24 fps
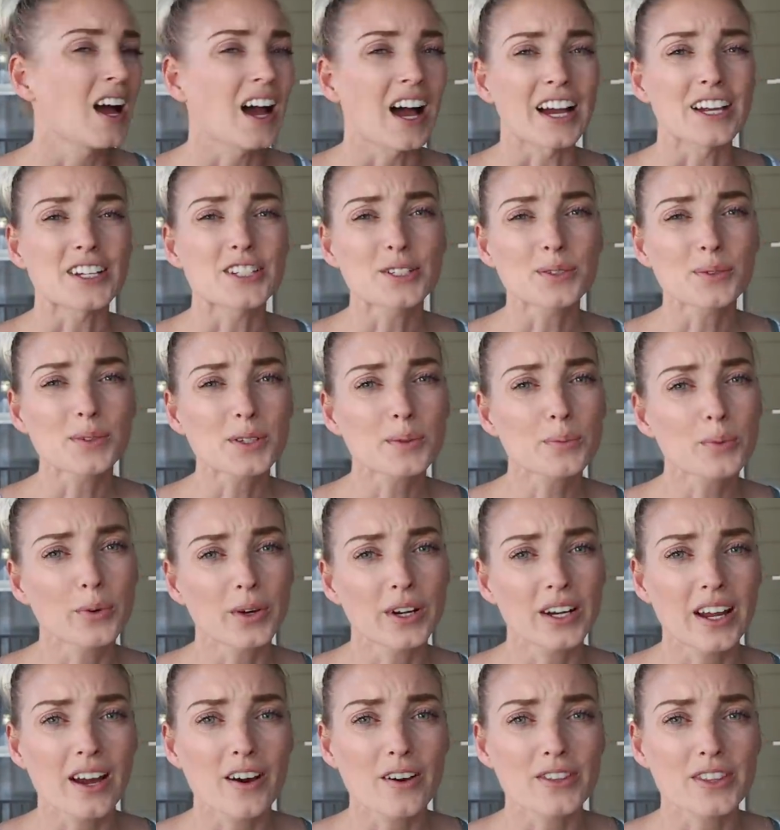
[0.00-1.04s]
I do want to
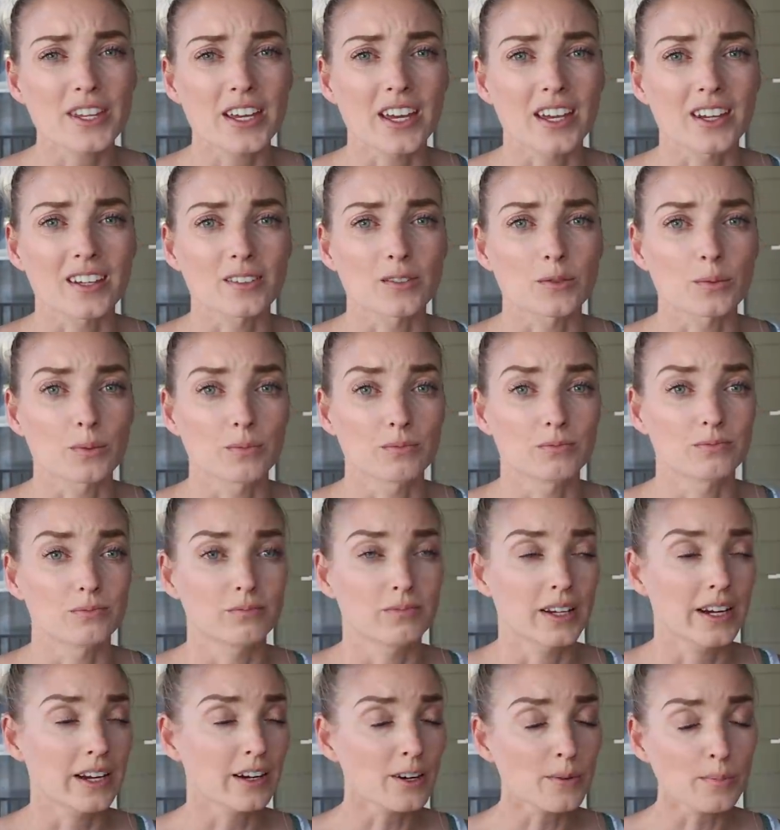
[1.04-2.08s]
point out that
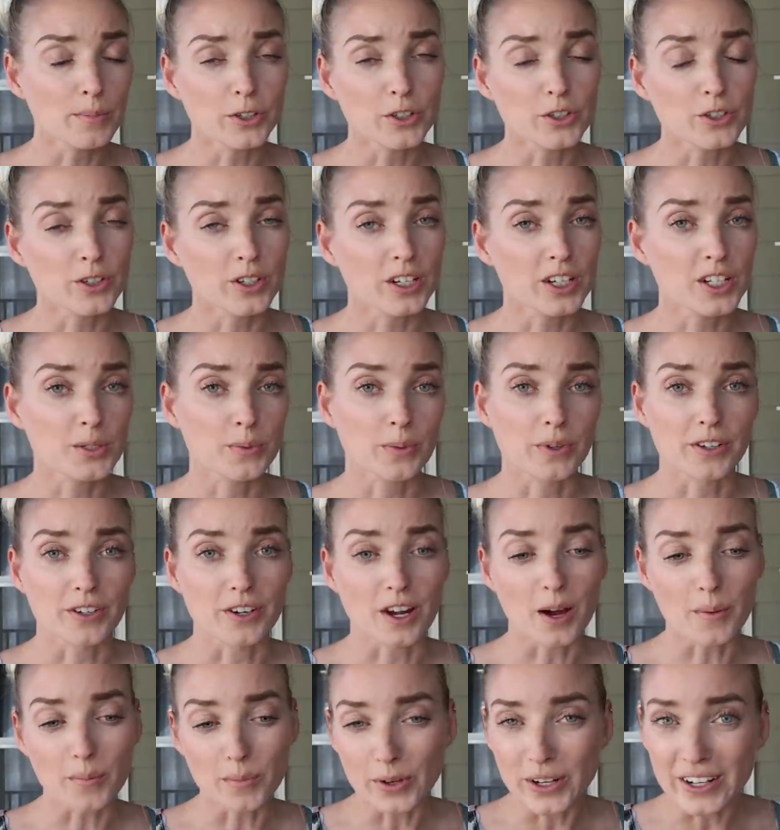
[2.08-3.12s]
here at BirdTricks, we are
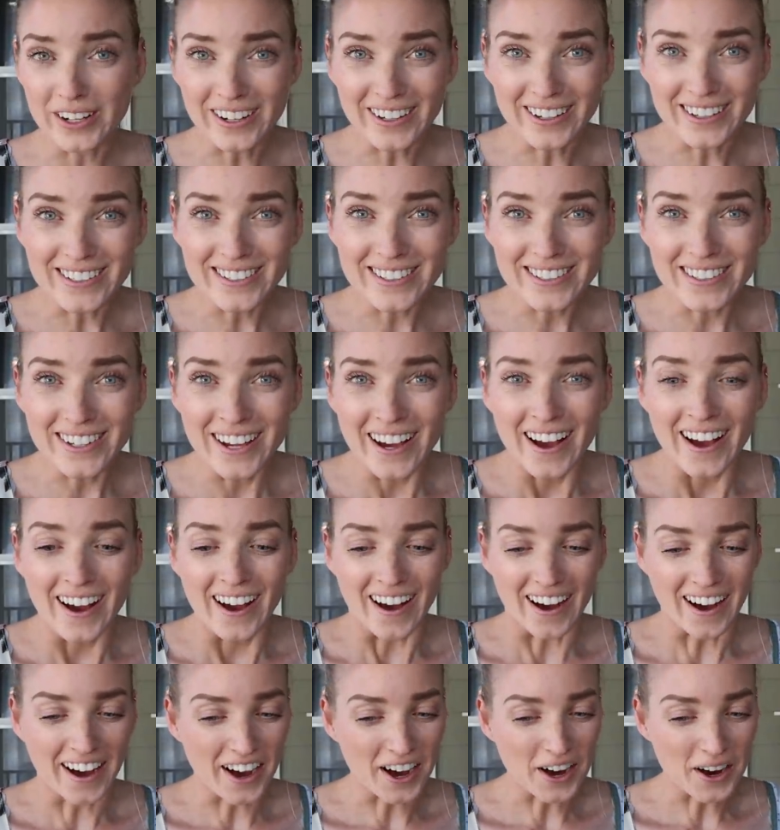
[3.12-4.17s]
not breeders.
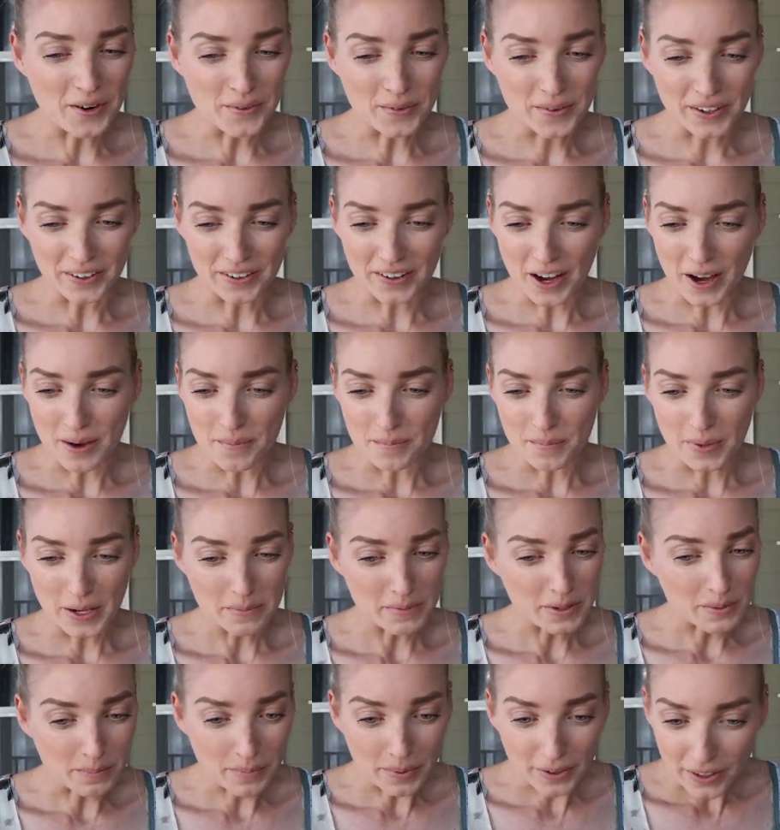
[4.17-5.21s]
Uh, we are not
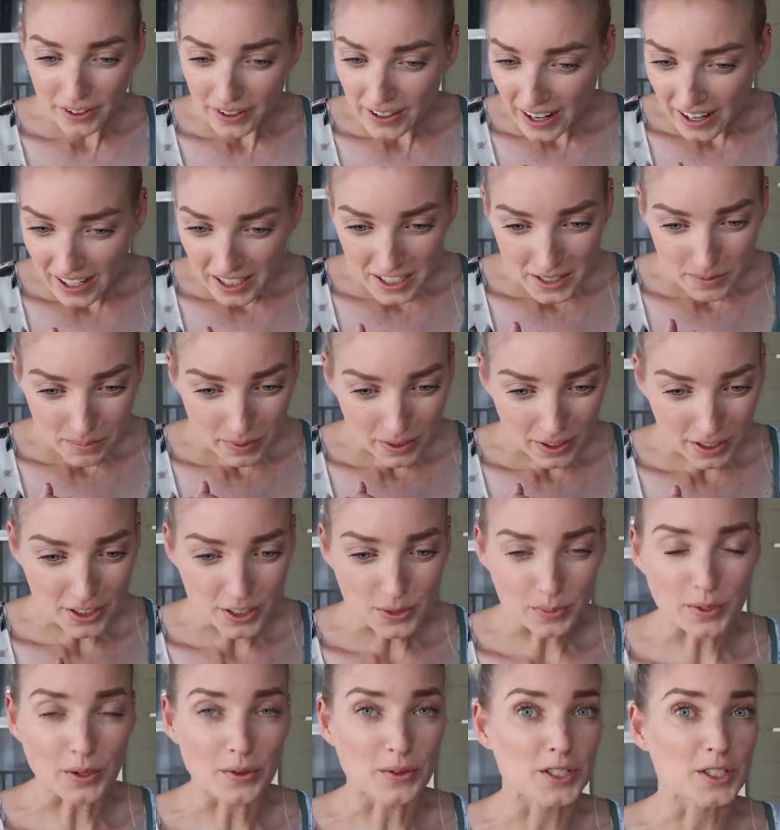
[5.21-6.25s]
baby bird
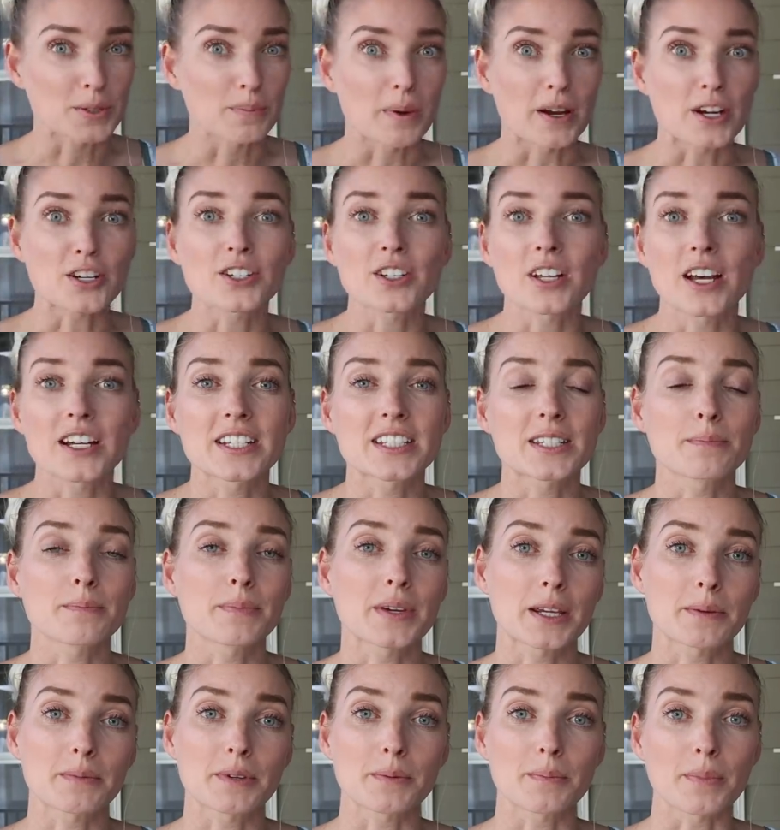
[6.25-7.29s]
experts. We don't specialize in
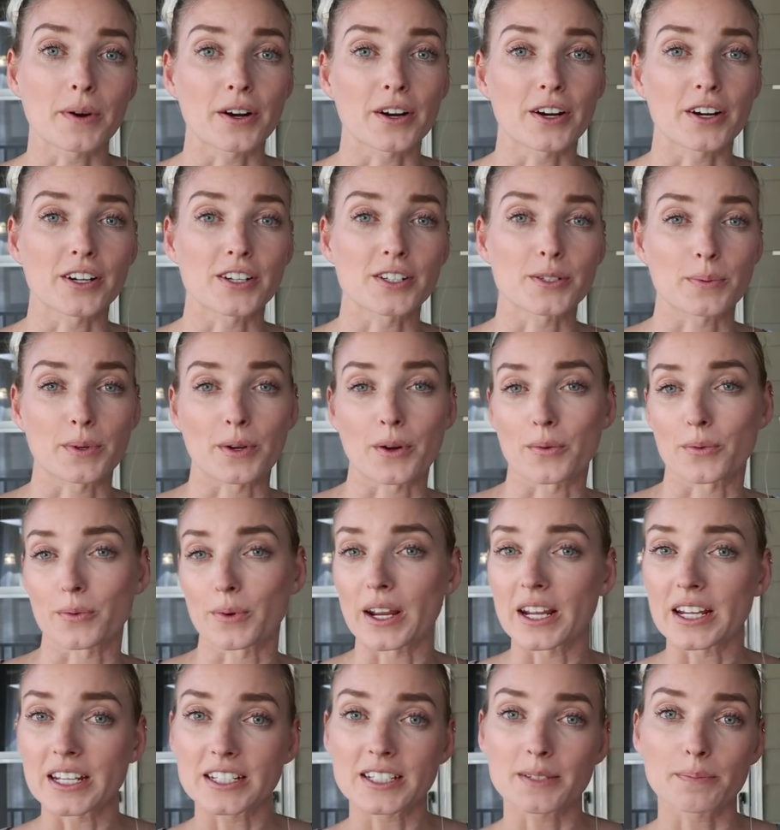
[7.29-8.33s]
baby birds. We don't
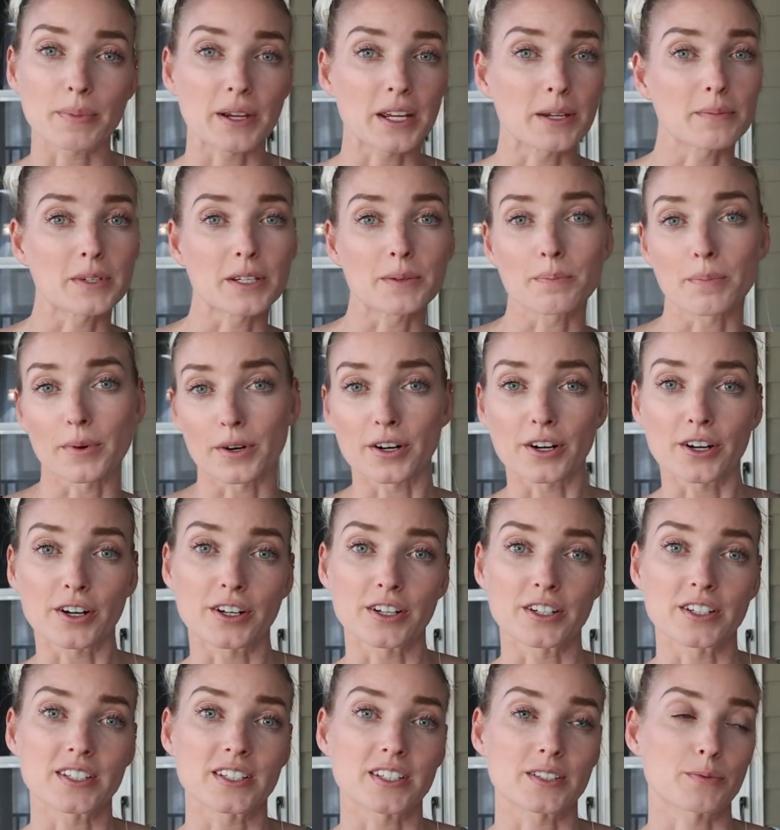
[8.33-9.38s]
raise baby
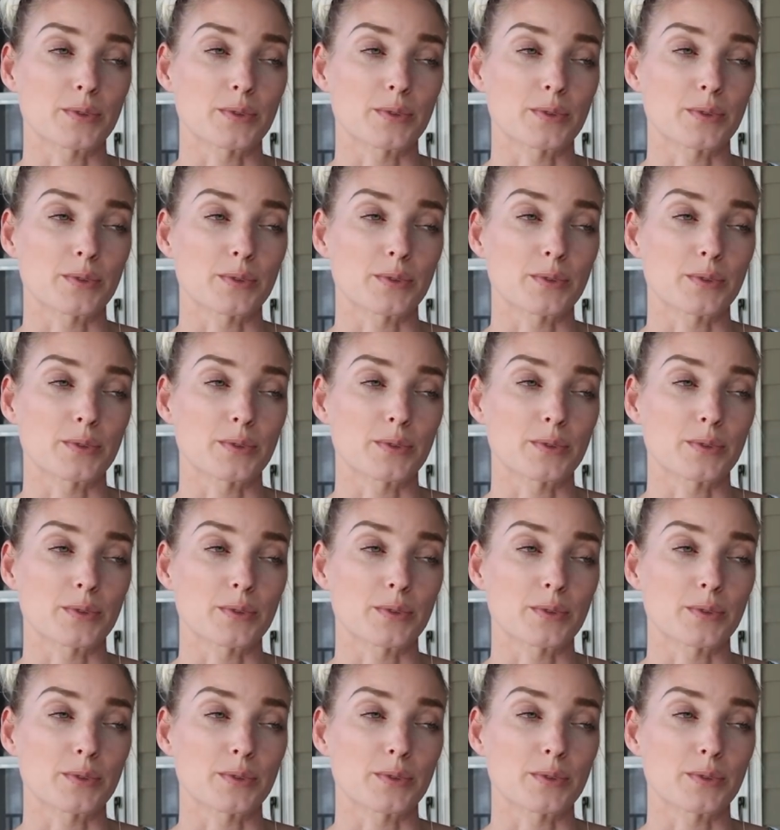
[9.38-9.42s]
birds.